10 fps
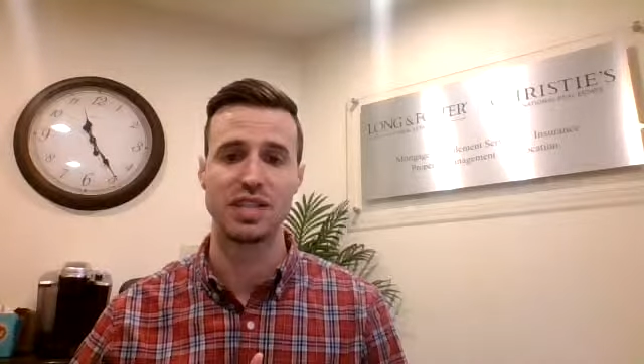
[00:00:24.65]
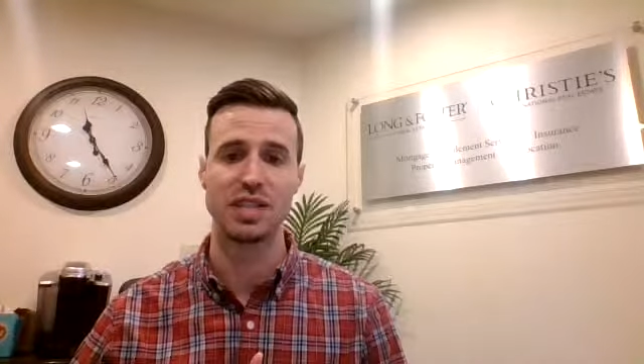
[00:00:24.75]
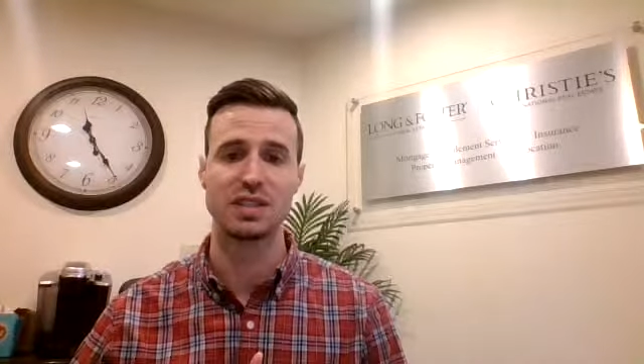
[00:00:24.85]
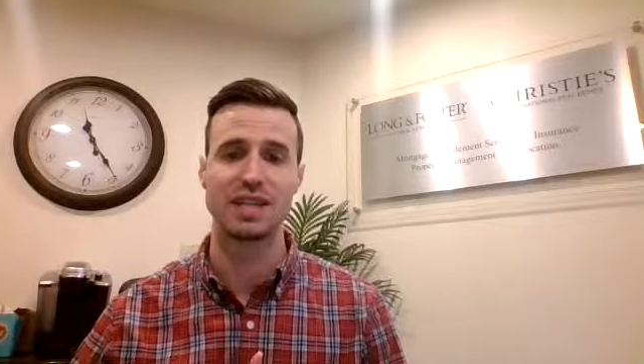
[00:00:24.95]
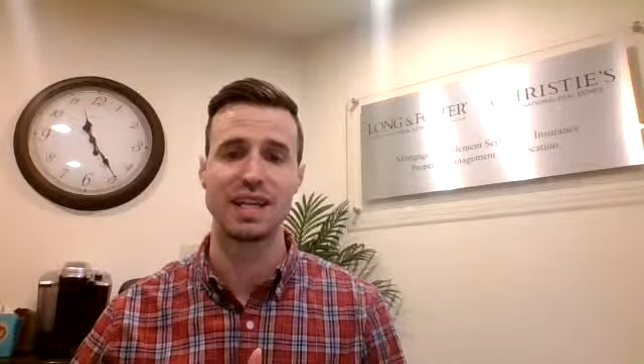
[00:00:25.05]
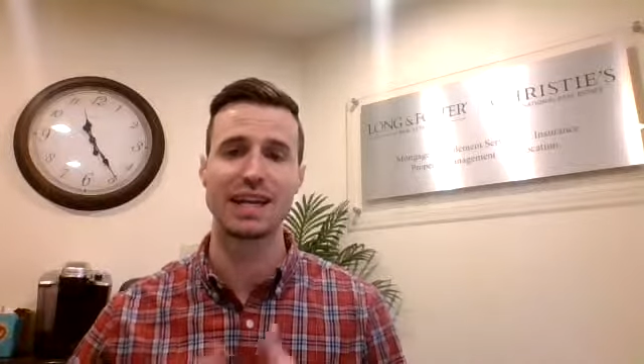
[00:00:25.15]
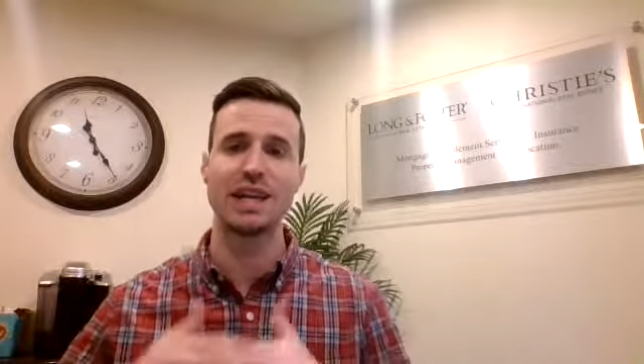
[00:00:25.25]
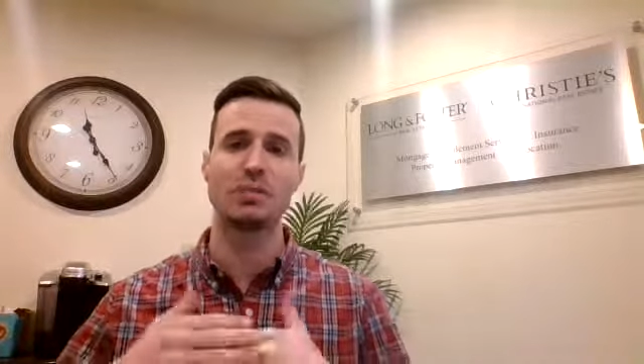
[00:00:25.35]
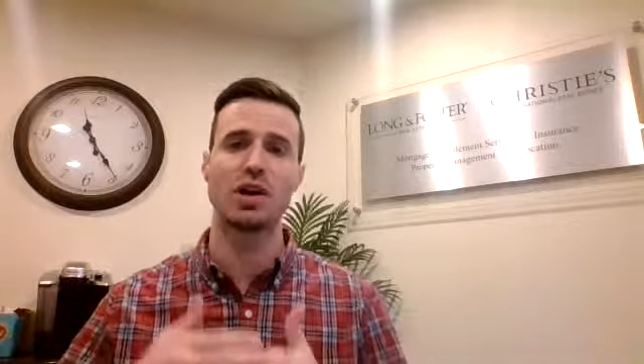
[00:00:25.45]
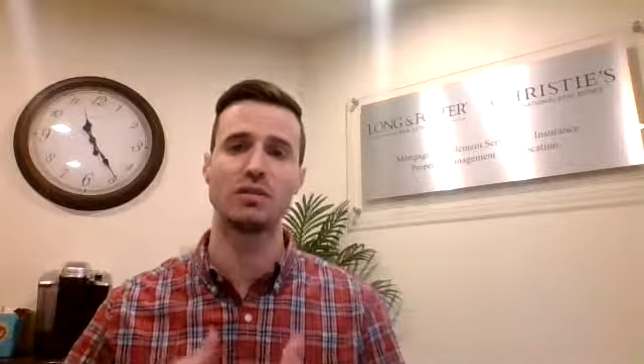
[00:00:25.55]
is to get
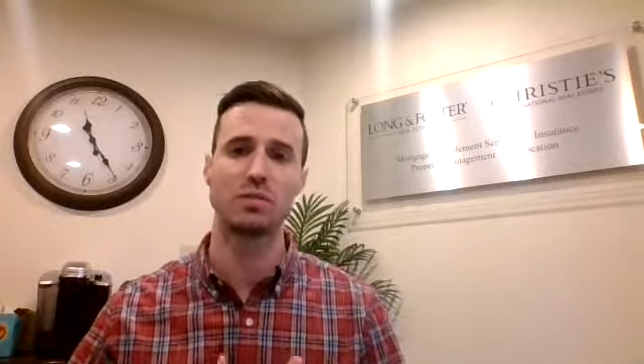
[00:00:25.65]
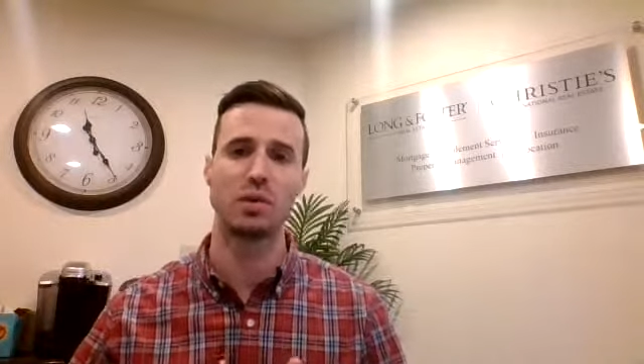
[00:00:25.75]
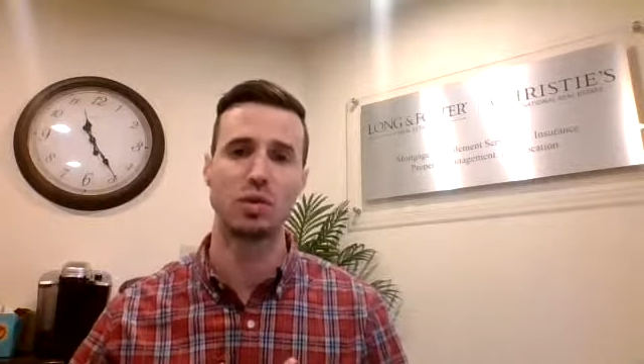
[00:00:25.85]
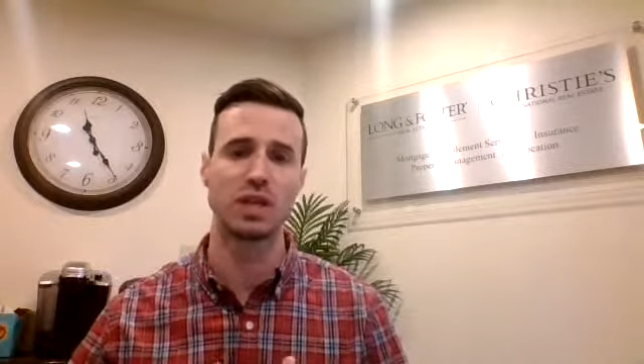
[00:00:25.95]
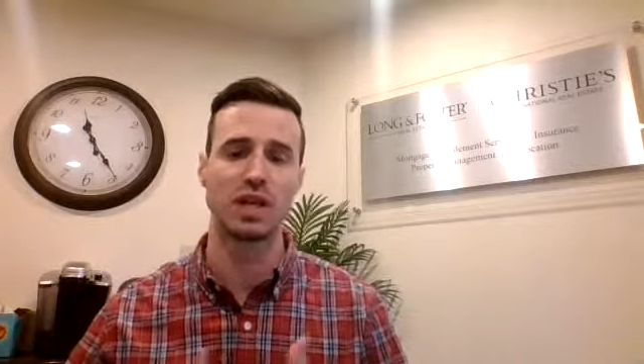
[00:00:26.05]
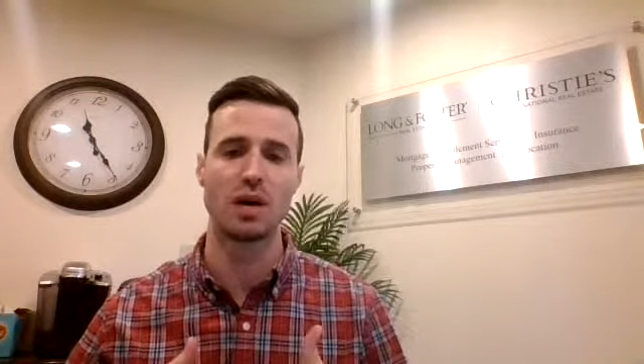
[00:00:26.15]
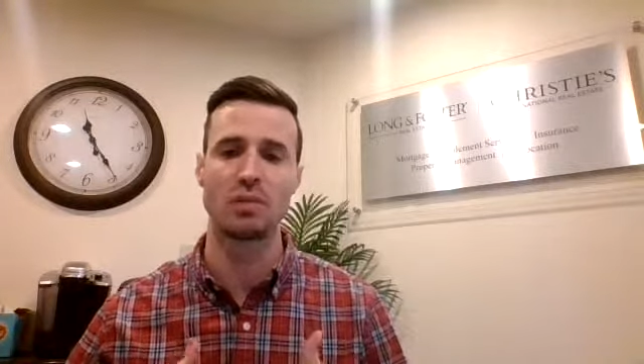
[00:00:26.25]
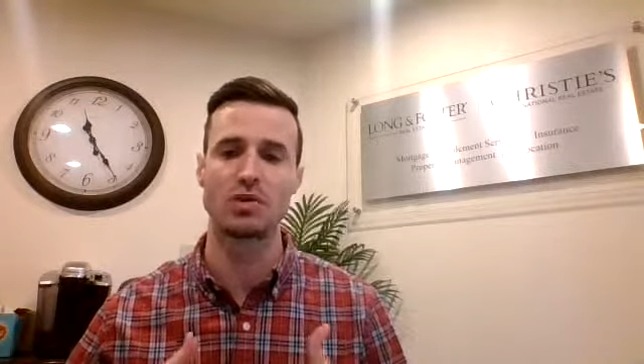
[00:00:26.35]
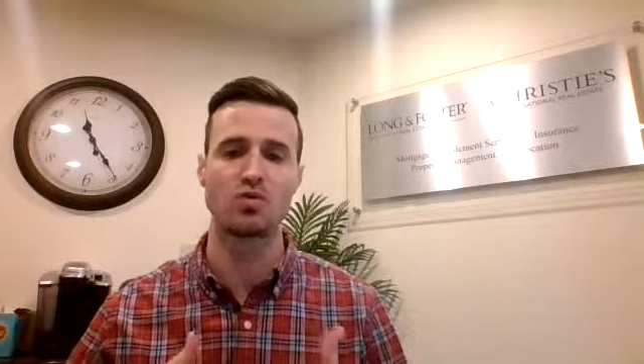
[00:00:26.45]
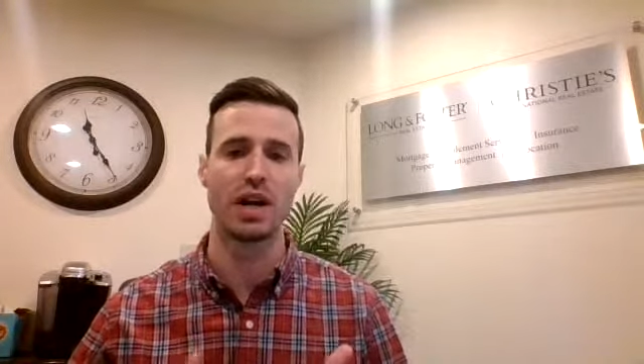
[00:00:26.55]
them comfortable with the
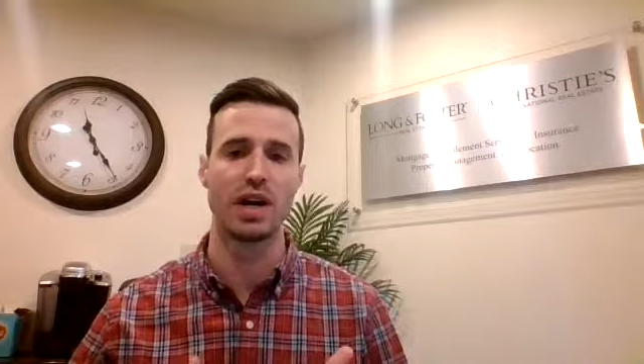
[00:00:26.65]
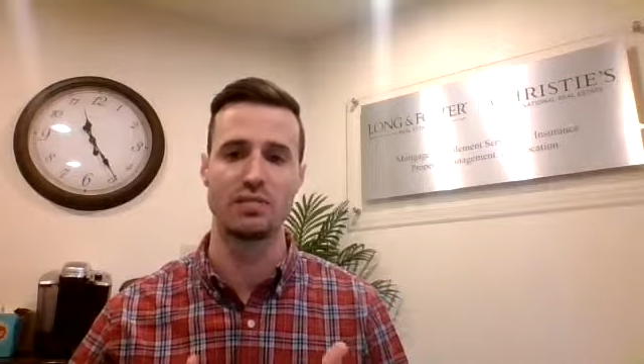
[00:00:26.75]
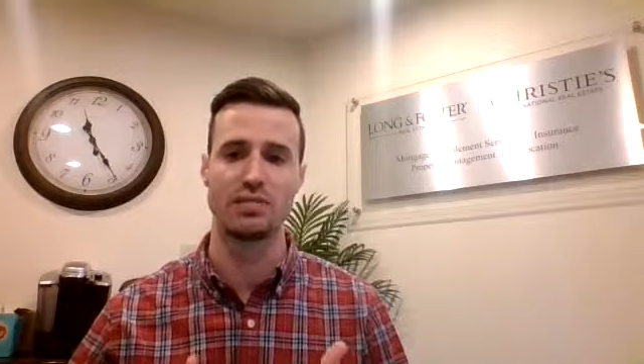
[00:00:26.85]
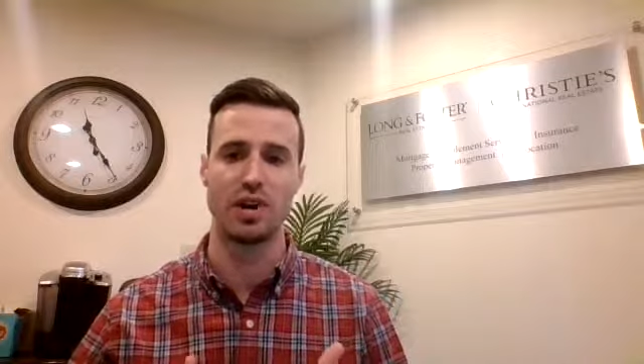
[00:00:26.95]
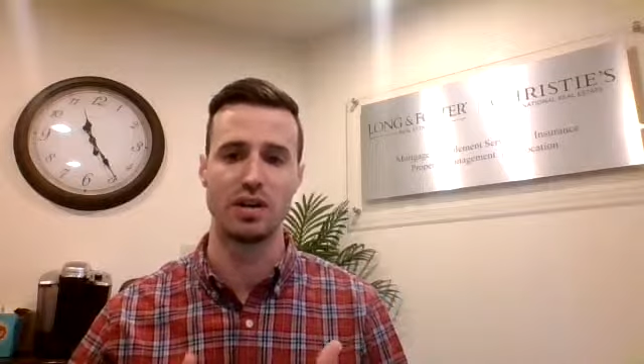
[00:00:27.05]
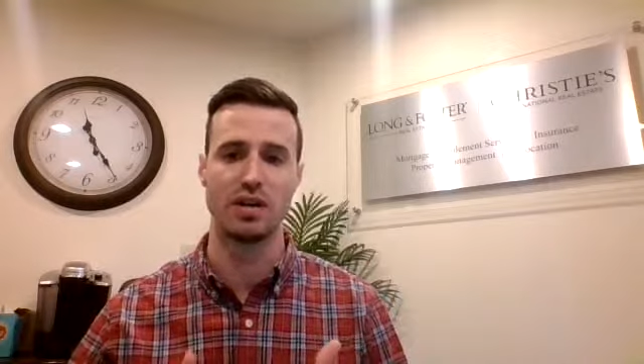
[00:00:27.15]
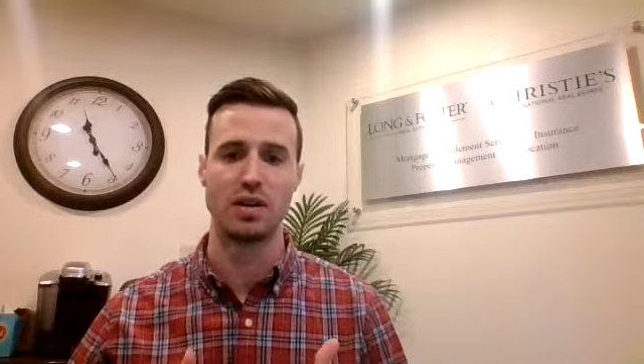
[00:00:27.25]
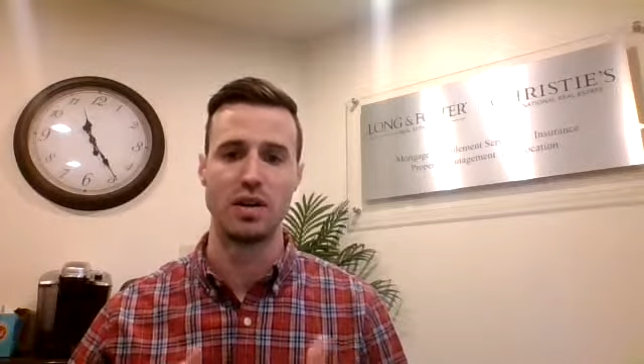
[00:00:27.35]
numbers right up front.